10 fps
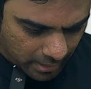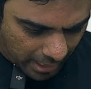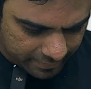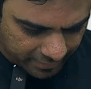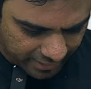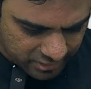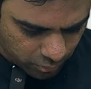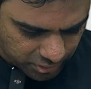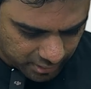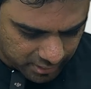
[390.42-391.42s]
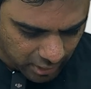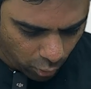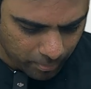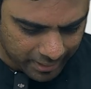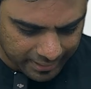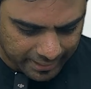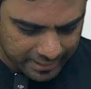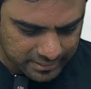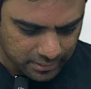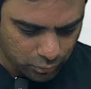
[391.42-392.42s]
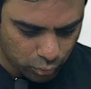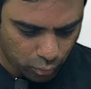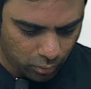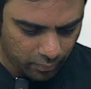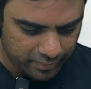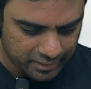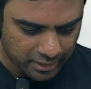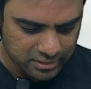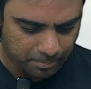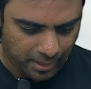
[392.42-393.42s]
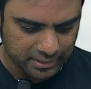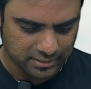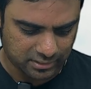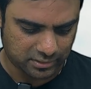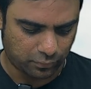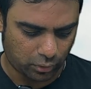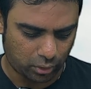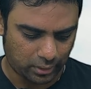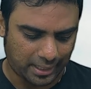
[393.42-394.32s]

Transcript: And the next question is, how many days to know whether this PAR is successful or not?